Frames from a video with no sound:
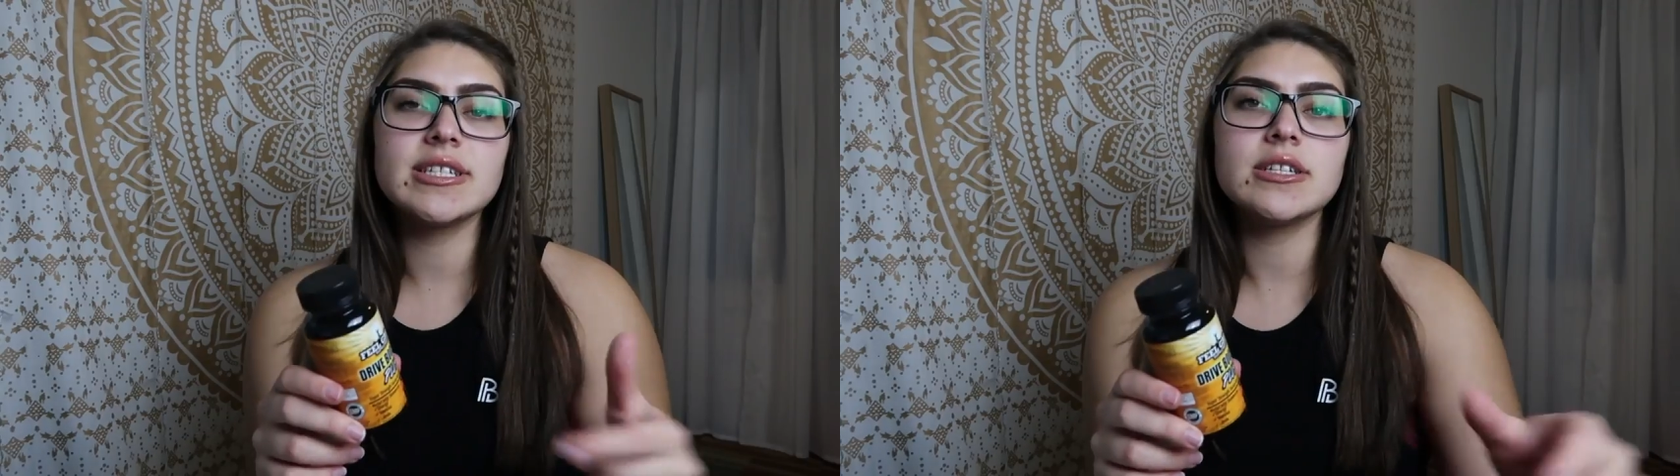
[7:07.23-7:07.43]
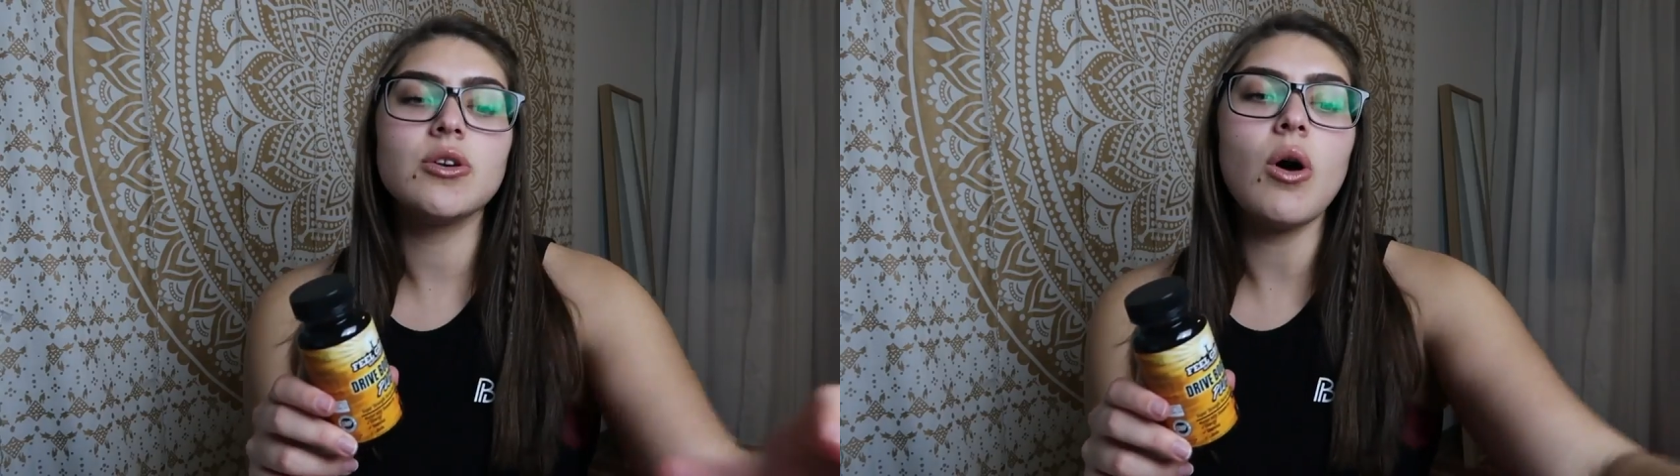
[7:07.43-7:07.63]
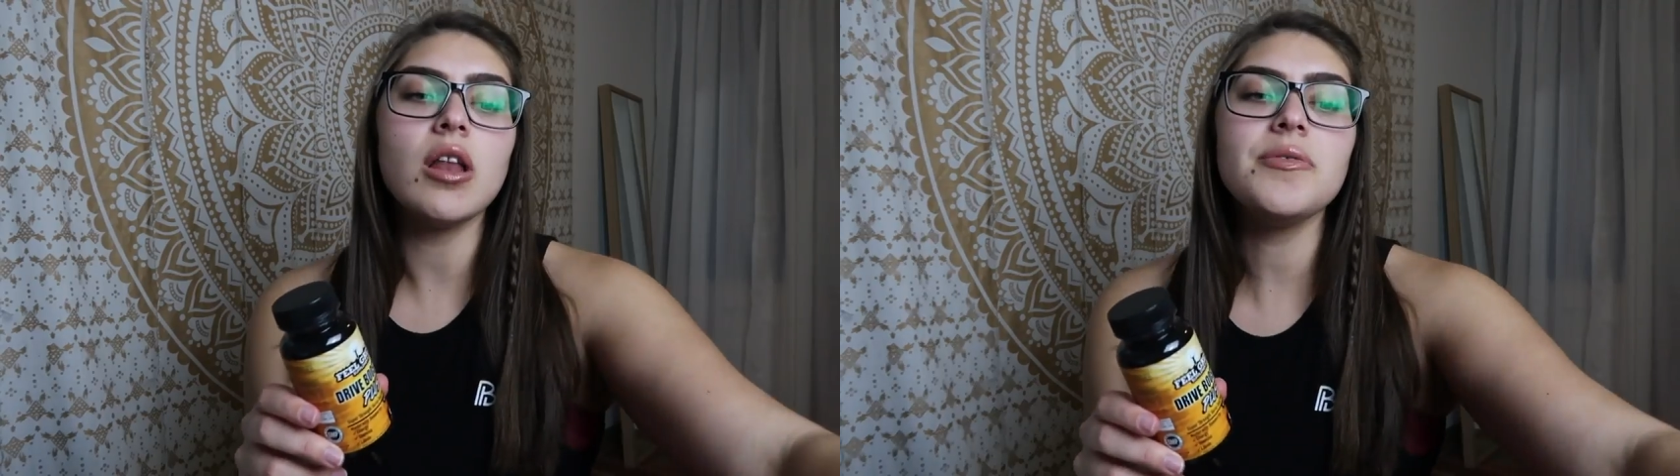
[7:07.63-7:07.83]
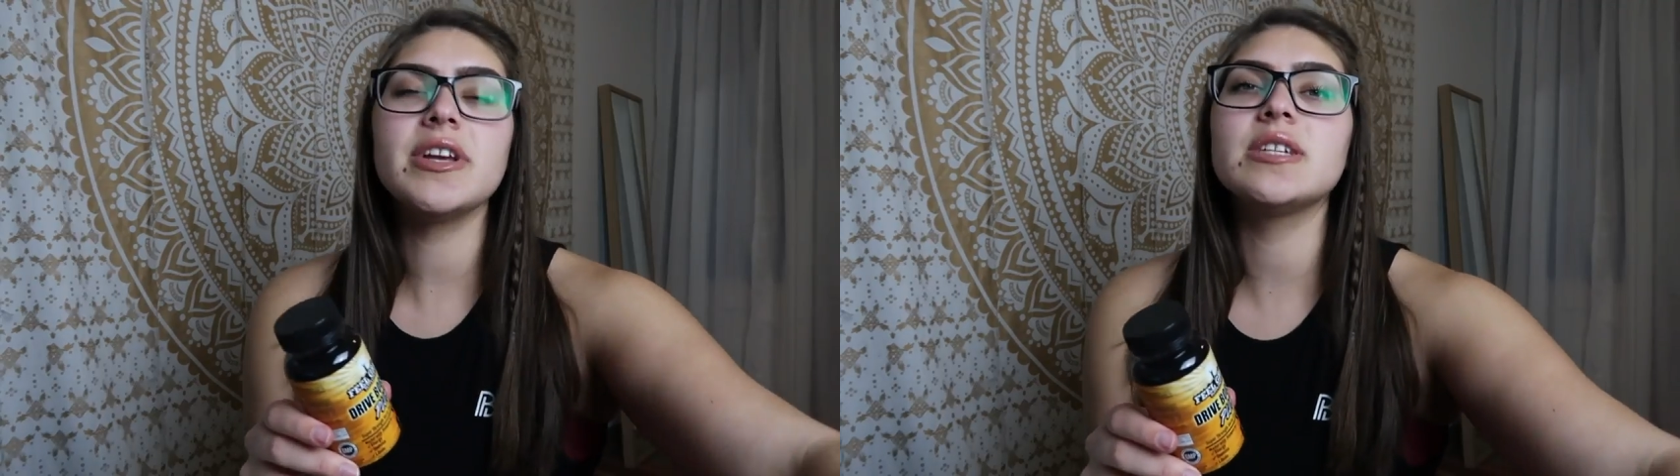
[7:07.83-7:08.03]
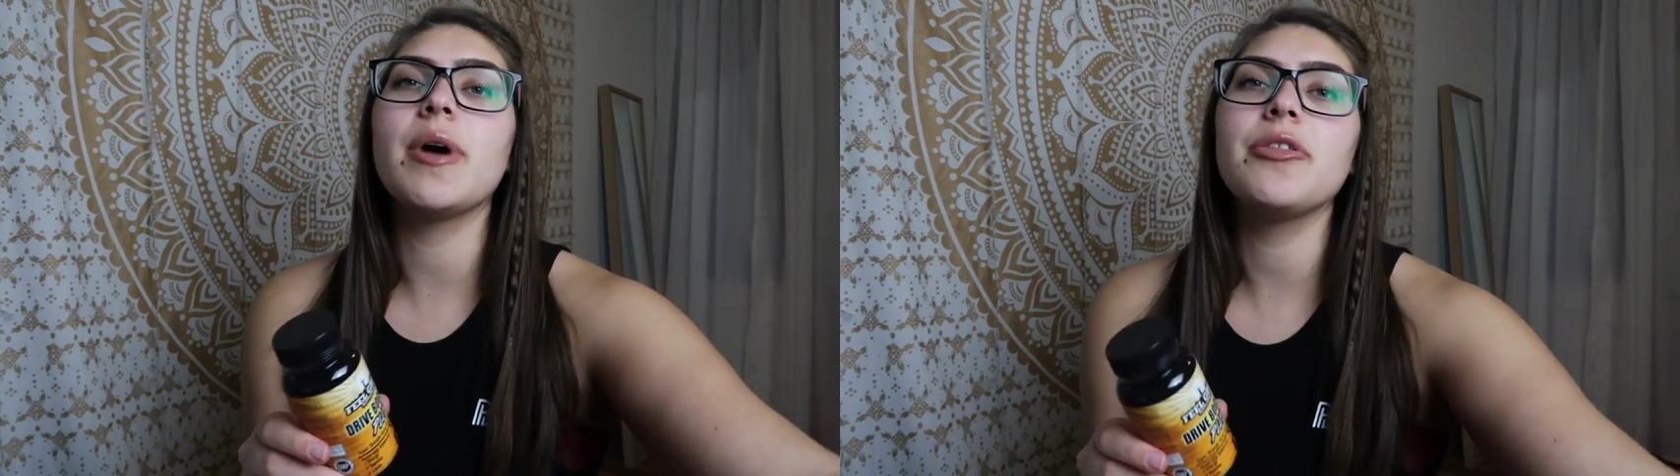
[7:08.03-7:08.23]
so all of
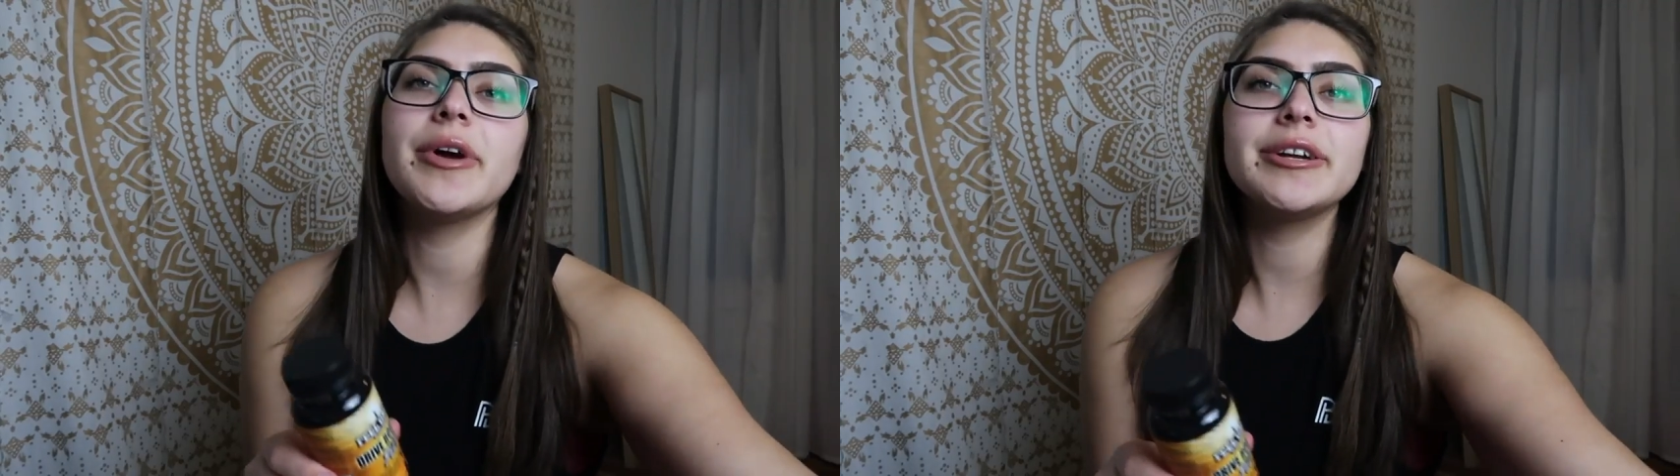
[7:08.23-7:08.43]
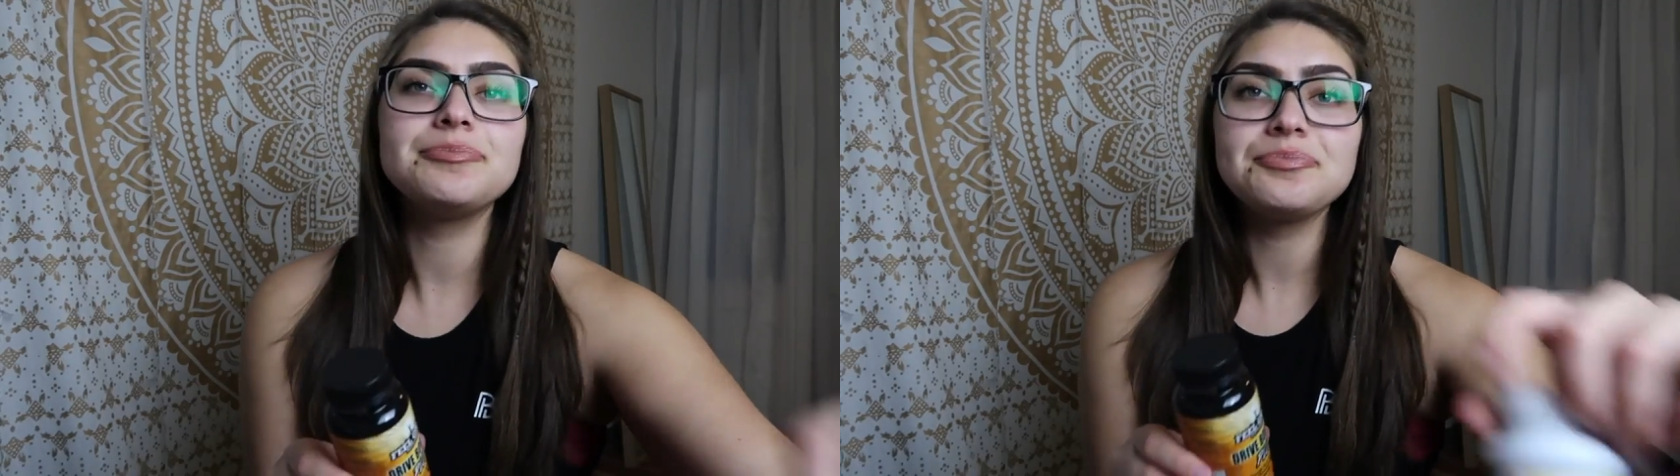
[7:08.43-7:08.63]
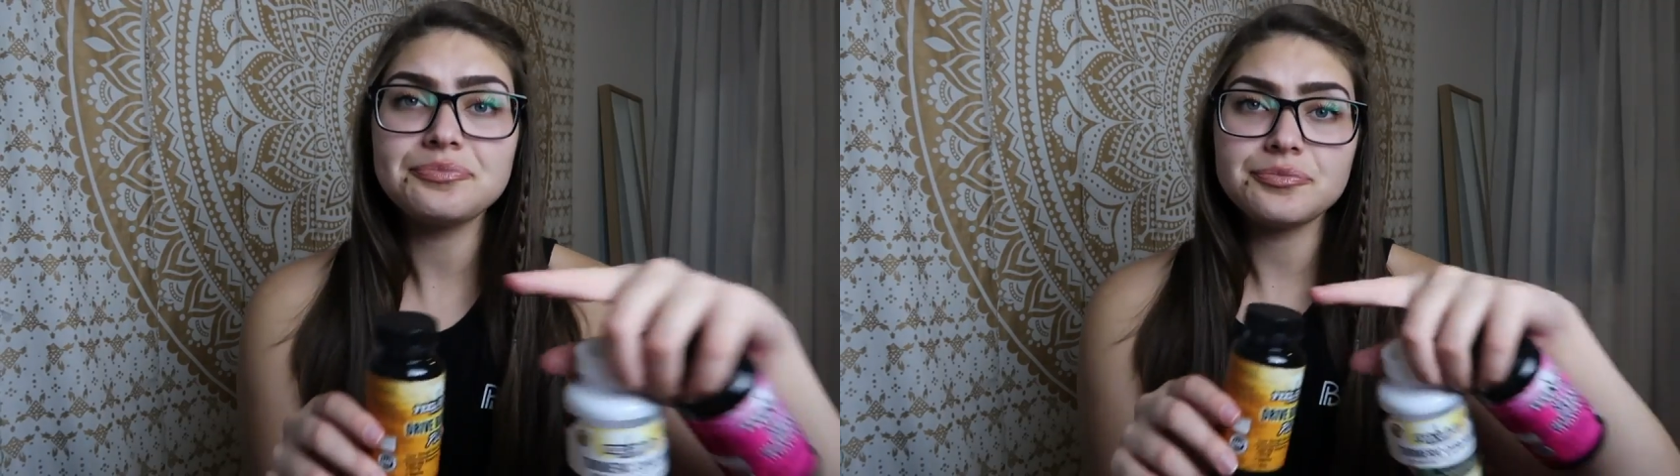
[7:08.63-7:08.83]
these, by the way,